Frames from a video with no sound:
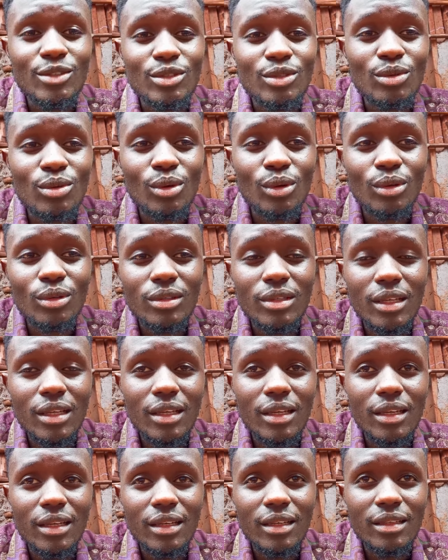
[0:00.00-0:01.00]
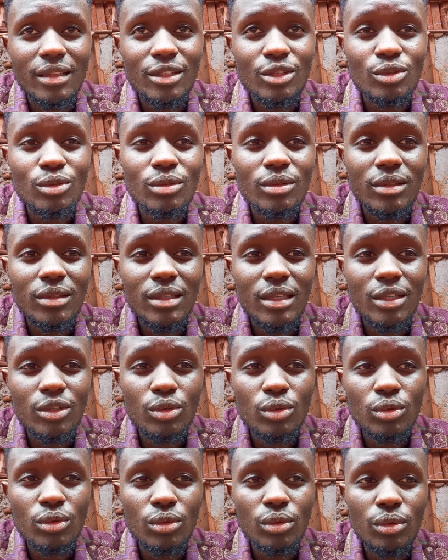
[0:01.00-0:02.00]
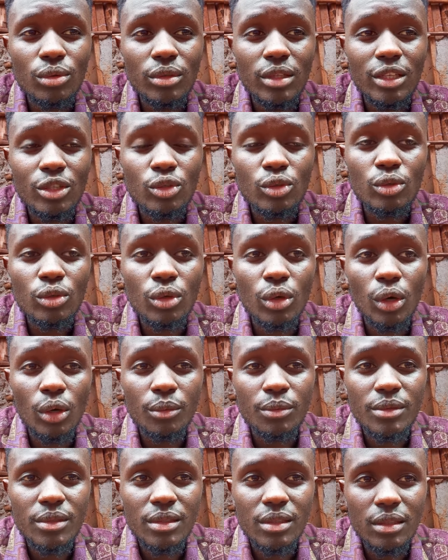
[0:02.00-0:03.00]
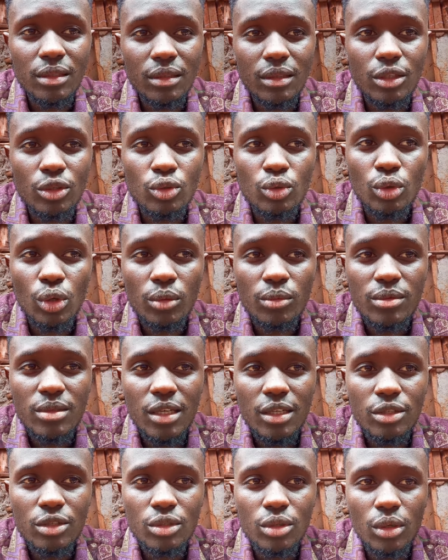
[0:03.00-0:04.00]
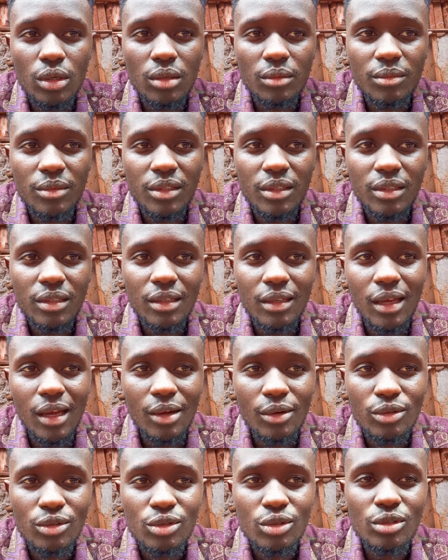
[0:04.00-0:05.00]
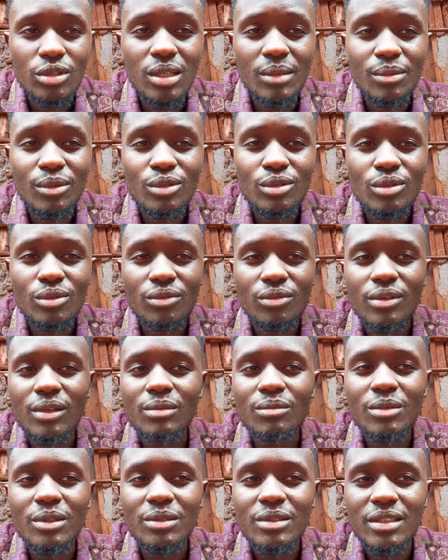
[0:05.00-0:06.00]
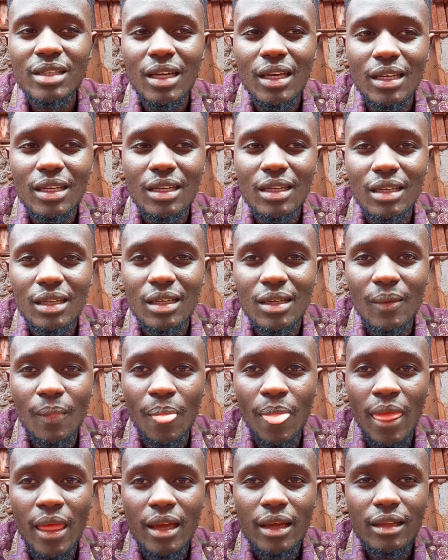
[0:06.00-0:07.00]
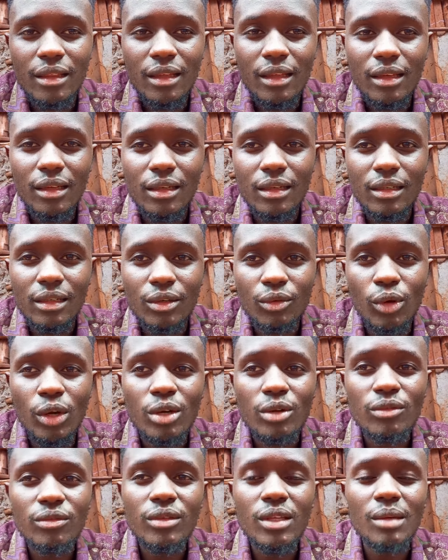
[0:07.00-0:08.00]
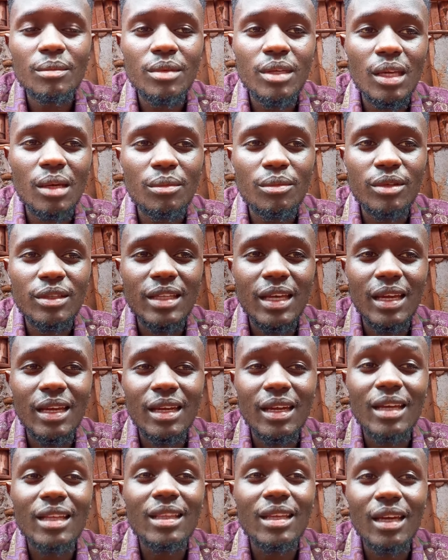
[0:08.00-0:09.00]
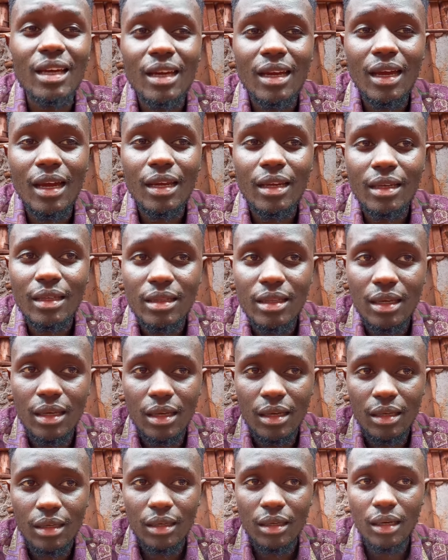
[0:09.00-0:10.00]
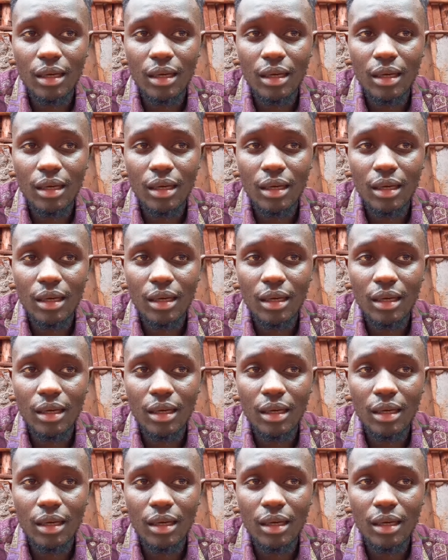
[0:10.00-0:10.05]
took the the two the two the two cops the two cops that told me i was not supposed to film inside uh, one of them came with another another